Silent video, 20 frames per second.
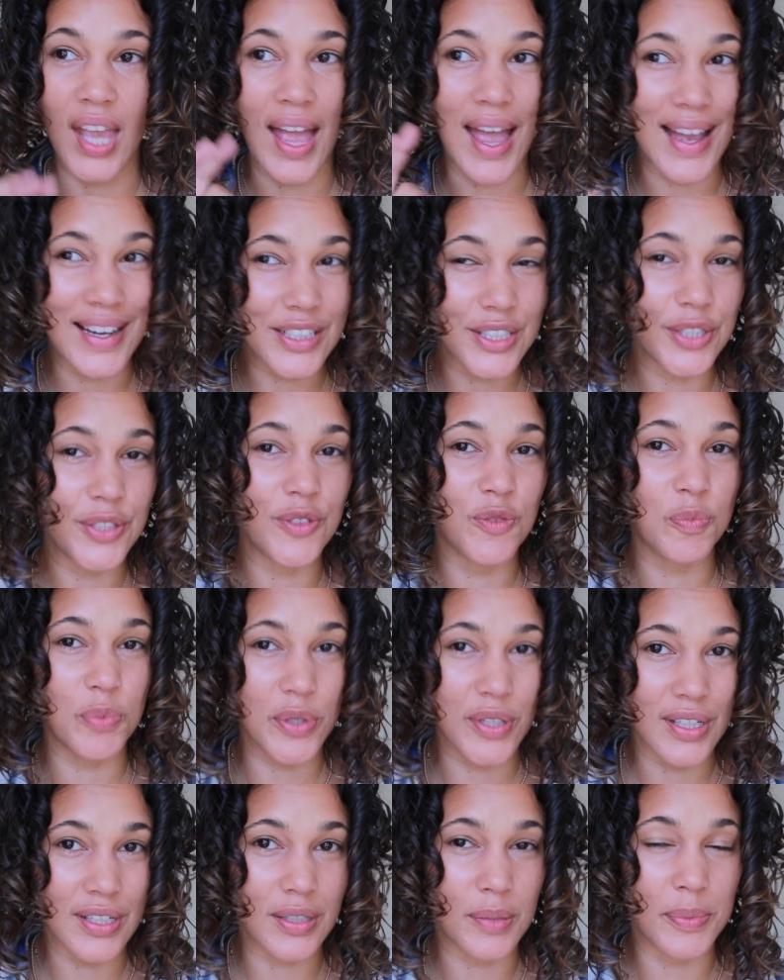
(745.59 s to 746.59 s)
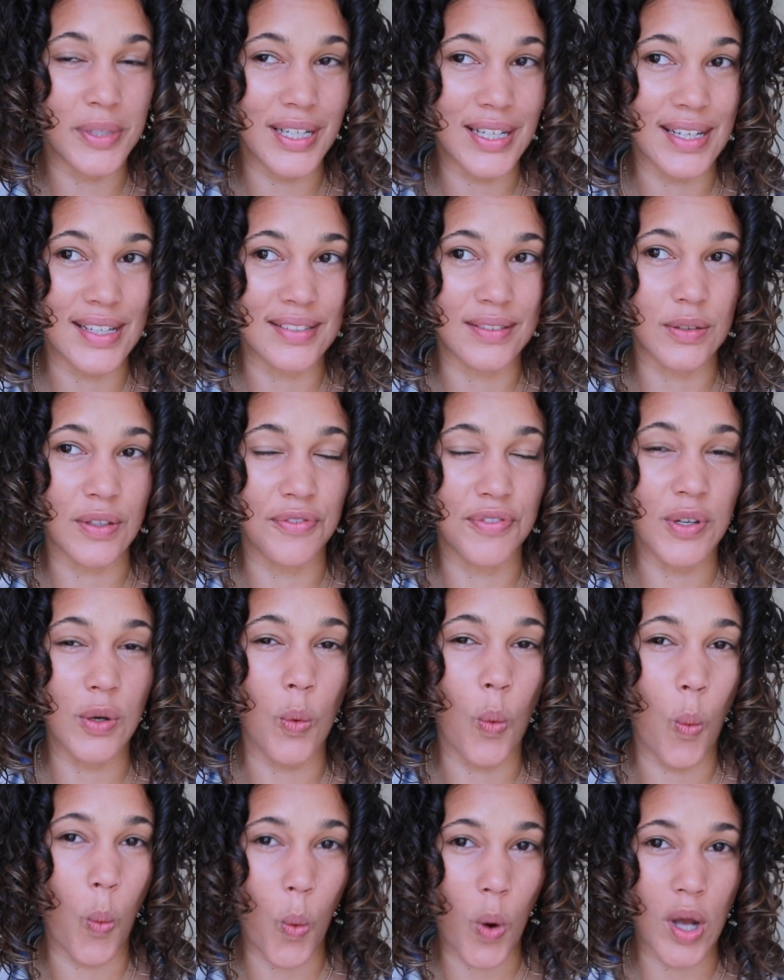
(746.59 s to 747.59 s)
I could have put a little bit less. I think
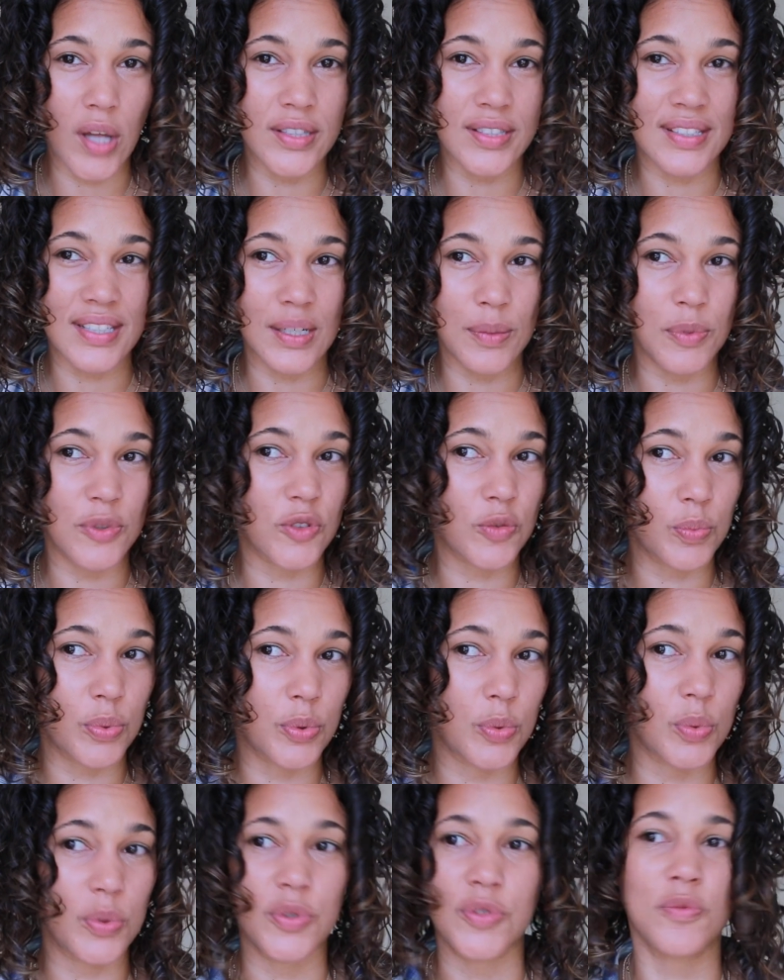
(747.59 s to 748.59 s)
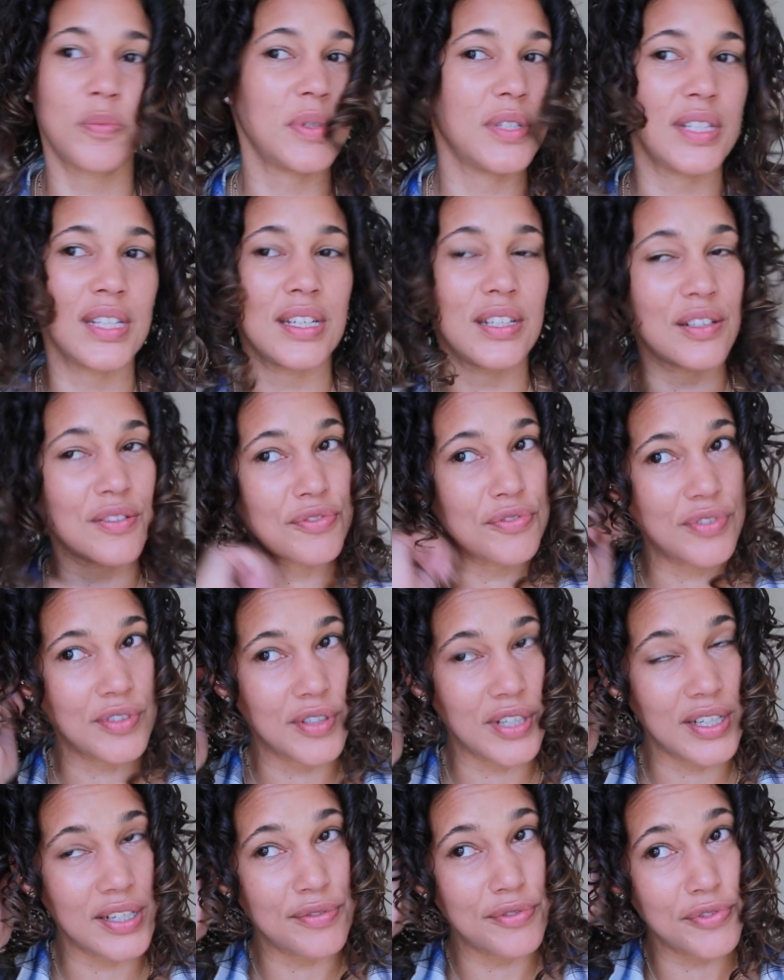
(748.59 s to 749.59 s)
1 tablespoon would have been enough
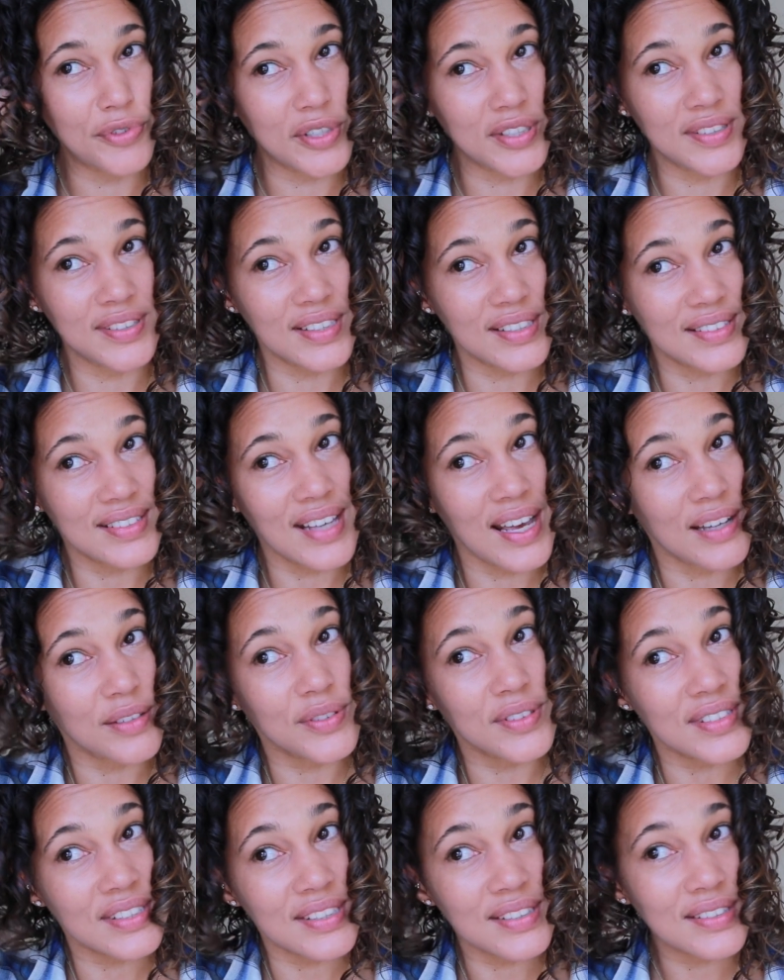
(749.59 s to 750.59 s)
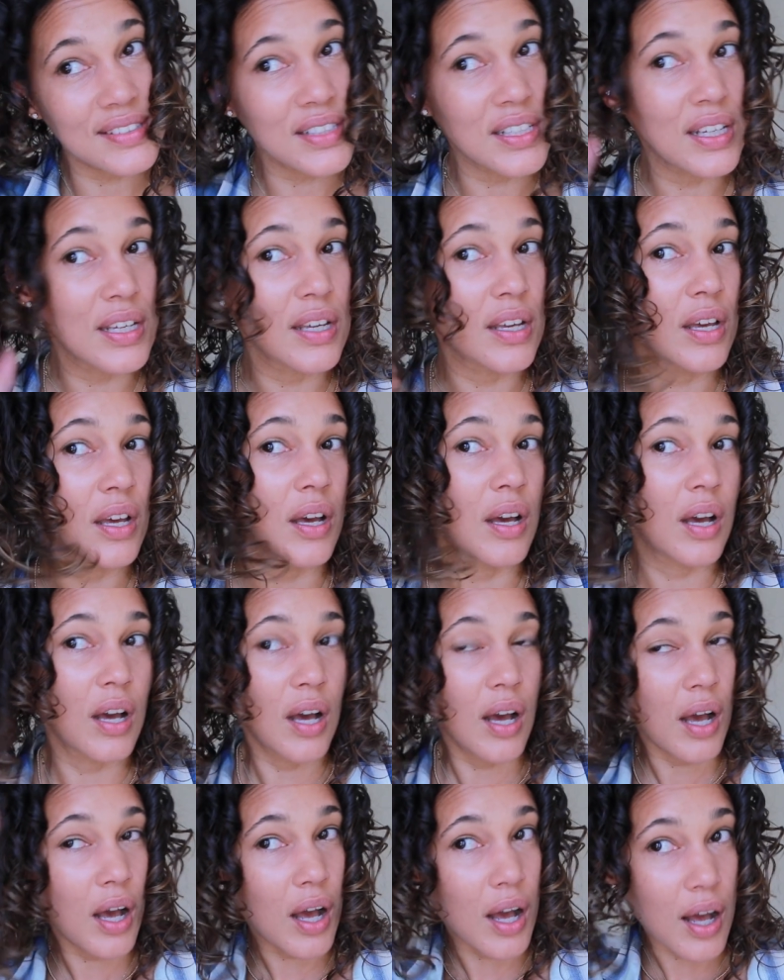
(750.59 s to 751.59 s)
for 6 ounces.
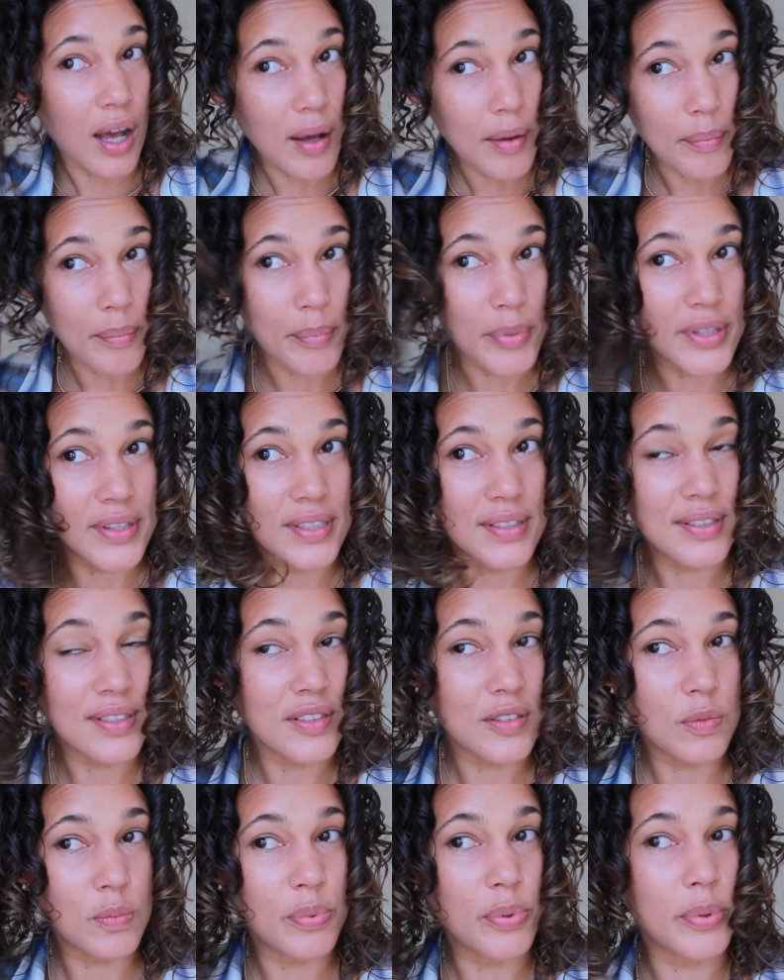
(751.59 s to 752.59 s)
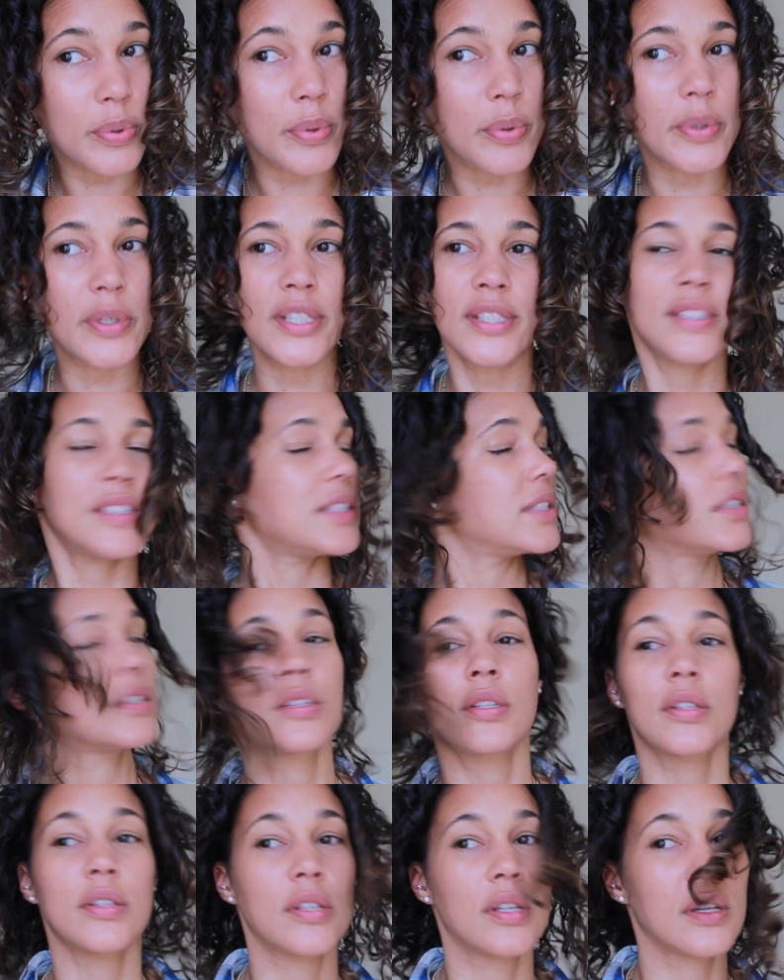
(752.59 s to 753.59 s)
But this is pretty
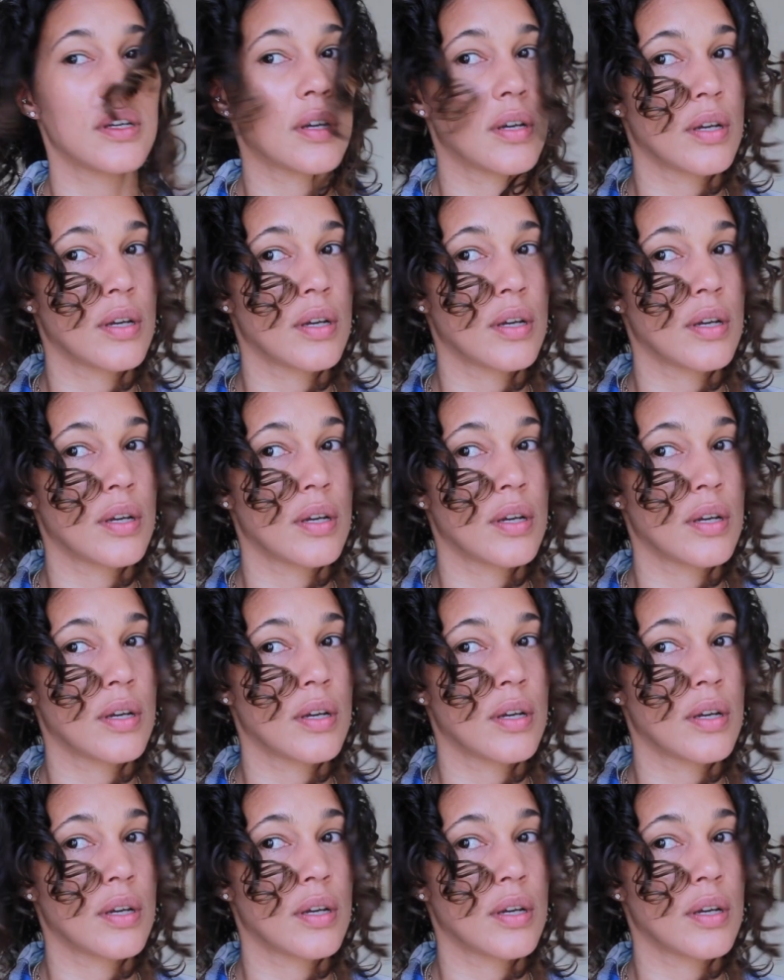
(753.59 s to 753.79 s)
good.